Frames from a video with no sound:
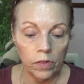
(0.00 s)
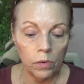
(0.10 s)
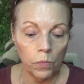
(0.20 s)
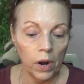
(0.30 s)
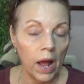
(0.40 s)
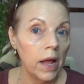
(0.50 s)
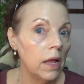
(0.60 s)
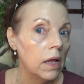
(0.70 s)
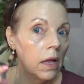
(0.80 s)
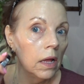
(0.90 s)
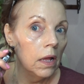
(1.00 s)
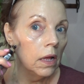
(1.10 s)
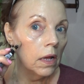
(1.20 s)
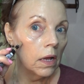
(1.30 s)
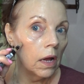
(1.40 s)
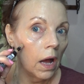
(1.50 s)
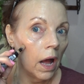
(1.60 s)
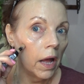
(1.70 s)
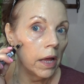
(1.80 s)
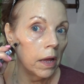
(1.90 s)
than what I,
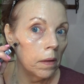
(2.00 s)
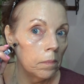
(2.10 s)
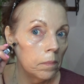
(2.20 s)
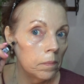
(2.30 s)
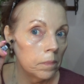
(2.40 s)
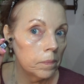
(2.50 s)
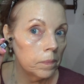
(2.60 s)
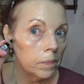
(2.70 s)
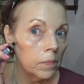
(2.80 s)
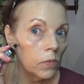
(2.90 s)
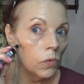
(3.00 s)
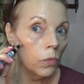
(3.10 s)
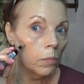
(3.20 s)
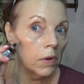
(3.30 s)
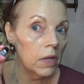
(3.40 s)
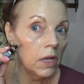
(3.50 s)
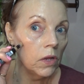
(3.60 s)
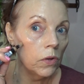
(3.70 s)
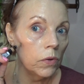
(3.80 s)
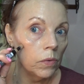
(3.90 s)
I um, normally
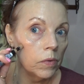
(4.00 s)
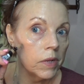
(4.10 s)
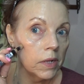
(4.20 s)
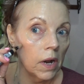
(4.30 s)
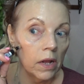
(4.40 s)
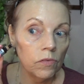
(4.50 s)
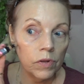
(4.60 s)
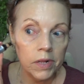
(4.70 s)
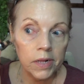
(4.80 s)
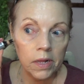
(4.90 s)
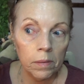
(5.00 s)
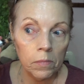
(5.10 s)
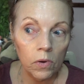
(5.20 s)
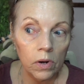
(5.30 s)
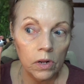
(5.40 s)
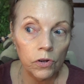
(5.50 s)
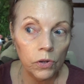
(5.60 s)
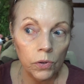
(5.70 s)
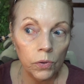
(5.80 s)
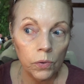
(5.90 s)
use. And I just am going to
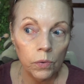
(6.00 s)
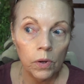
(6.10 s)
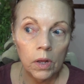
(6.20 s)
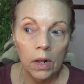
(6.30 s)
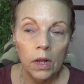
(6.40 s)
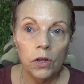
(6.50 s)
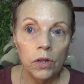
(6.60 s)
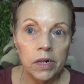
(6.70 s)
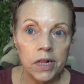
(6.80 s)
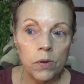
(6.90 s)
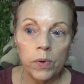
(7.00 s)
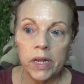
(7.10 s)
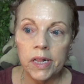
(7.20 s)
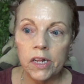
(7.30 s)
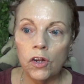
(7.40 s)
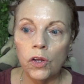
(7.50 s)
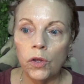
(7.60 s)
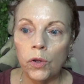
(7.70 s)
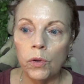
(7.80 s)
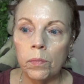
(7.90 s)
do, you just squeeze the
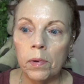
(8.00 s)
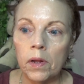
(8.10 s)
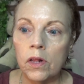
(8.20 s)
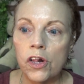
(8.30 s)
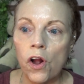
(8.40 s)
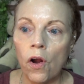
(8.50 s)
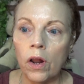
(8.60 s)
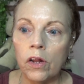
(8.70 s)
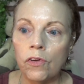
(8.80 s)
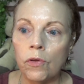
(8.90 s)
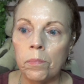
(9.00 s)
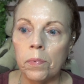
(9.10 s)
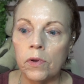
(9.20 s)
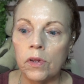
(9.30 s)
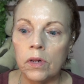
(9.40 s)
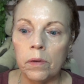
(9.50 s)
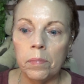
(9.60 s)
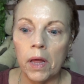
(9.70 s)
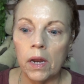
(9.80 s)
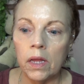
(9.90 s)
tube. Charlotte to to
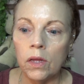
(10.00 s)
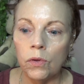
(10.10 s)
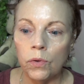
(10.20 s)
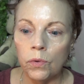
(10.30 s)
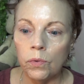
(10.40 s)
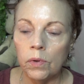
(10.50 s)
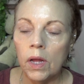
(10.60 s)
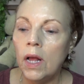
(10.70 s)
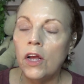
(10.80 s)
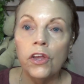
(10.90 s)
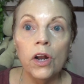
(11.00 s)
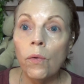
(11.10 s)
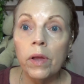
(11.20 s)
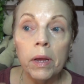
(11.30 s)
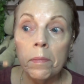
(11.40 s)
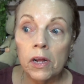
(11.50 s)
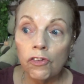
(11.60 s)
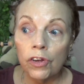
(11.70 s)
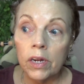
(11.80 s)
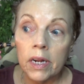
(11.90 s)
Betty Who. You don't get
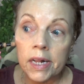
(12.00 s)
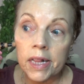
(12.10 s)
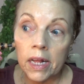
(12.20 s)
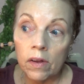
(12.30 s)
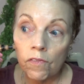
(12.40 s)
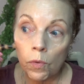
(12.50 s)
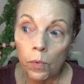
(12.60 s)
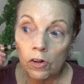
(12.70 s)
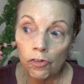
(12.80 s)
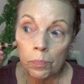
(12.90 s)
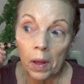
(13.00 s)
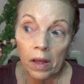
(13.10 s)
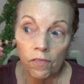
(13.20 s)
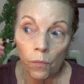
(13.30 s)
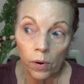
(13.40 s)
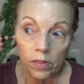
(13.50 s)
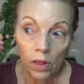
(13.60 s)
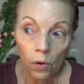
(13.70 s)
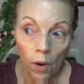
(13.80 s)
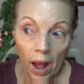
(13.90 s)
much in this thing for what you pay for it,
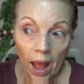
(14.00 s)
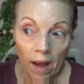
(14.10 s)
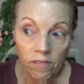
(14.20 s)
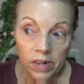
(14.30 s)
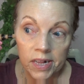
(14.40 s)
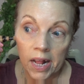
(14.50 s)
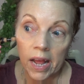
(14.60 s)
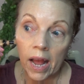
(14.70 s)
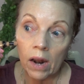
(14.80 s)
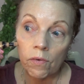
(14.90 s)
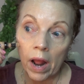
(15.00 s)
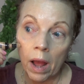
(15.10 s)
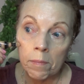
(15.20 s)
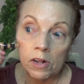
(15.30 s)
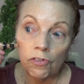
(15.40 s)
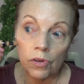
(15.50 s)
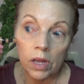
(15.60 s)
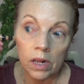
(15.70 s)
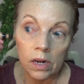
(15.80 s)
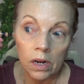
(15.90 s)
though. I have to say, I don't know how much you
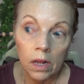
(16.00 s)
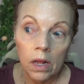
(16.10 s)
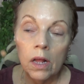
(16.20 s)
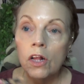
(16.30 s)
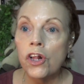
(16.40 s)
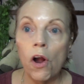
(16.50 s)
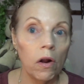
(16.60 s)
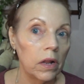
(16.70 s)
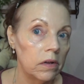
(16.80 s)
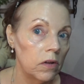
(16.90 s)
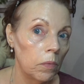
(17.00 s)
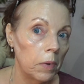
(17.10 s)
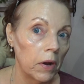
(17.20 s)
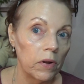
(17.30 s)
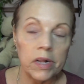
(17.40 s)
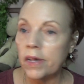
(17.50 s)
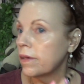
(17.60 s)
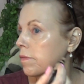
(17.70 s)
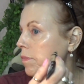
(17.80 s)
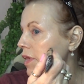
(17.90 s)
get in Charlotte Tilbury's
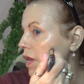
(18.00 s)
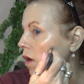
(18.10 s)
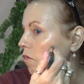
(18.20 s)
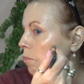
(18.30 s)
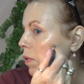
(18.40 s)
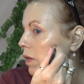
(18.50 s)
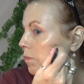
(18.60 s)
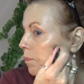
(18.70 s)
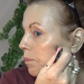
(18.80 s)
stuff, but